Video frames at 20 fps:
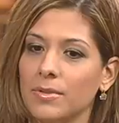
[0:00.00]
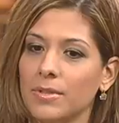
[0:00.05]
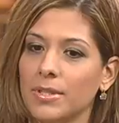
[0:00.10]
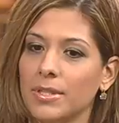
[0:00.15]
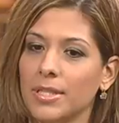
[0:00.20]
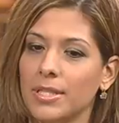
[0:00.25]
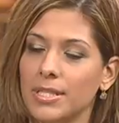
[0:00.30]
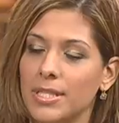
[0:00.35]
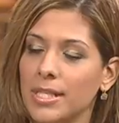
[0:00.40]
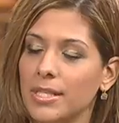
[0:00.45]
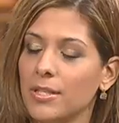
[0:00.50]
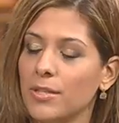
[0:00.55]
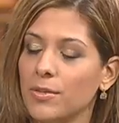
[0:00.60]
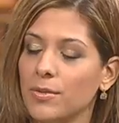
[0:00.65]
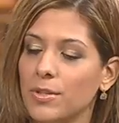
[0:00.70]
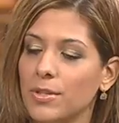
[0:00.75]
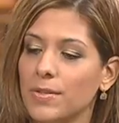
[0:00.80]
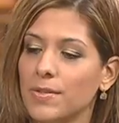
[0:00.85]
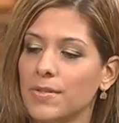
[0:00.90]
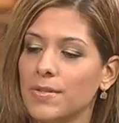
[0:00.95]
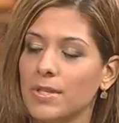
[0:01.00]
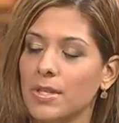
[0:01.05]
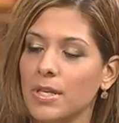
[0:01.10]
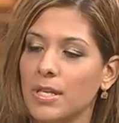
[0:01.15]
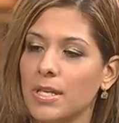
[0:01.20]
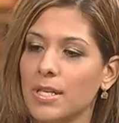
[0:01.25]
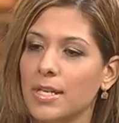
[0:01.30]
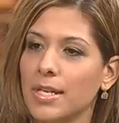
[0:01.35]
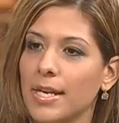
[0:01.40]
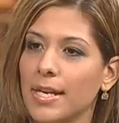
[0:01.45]
continued to
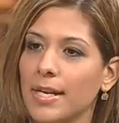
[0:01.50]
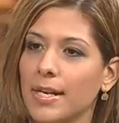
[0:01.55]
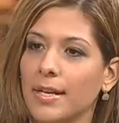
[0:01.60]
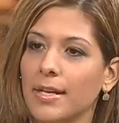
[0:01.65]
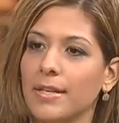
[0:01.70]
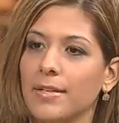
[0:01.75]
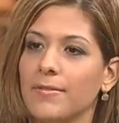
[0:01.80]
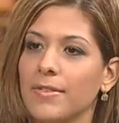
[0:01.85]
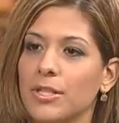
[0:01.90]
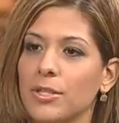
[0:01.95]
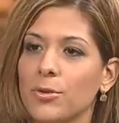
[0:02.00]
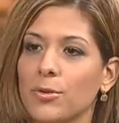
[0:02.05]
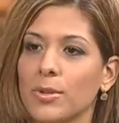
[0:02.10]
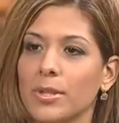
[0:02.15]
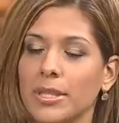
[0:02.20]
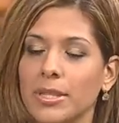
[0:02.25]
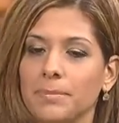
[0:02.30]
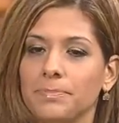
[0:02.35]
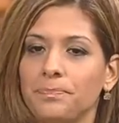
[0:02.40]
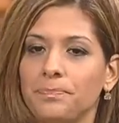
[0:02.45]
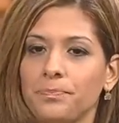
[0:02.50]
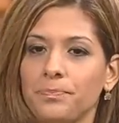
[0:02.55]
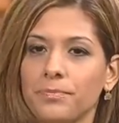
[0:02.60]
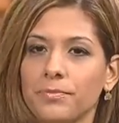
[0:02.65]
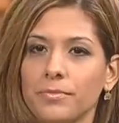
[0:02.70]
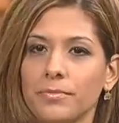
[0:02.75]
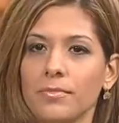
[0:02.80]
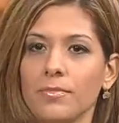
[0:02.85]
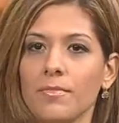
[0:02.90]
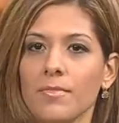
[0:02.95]
seek, and I eventually
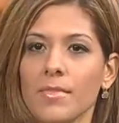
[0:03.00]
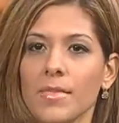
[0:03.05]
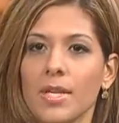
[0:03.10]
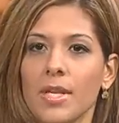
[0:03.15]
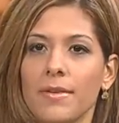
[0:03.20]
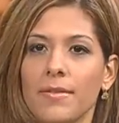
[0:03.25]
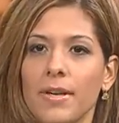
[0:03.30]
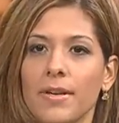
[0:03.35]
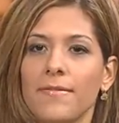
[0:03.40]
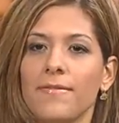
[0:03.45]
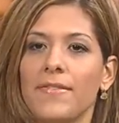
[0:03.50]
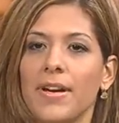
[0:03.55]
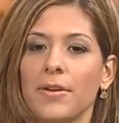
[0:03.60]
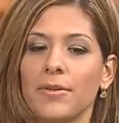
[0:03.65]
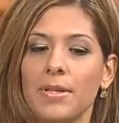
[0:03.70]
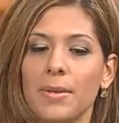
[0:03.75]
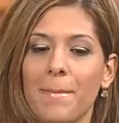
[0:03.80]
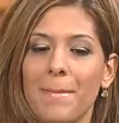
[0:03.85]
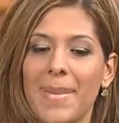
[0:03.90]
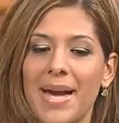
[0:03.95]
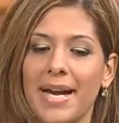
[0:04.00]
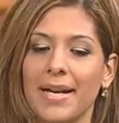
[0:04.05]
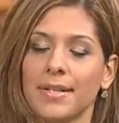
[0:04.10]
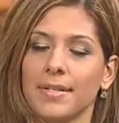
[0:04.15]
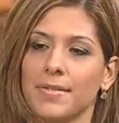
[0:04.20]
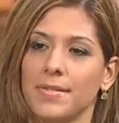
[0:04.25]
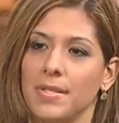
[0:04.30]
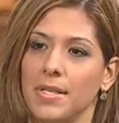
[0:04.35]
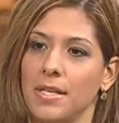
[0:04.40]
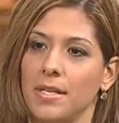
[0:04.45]
uh, found a
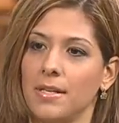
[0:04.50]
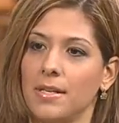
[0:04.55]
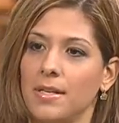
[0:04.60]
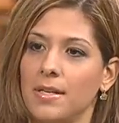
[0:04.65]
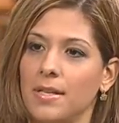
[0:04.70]
magazine